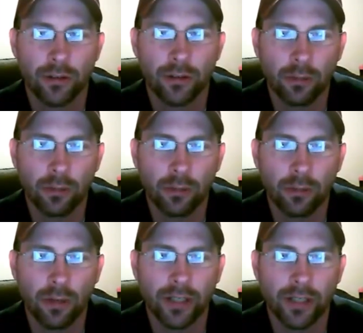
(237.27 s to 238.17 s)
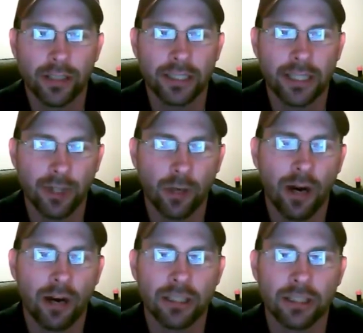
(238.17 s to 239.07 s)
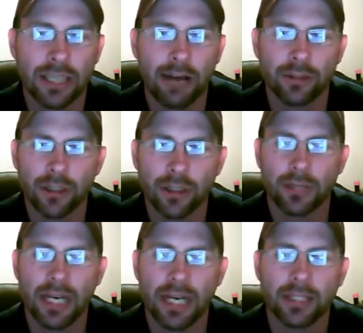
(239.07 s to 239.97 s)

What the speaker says: throw it in the water, and he kept on walking, and the guy was looking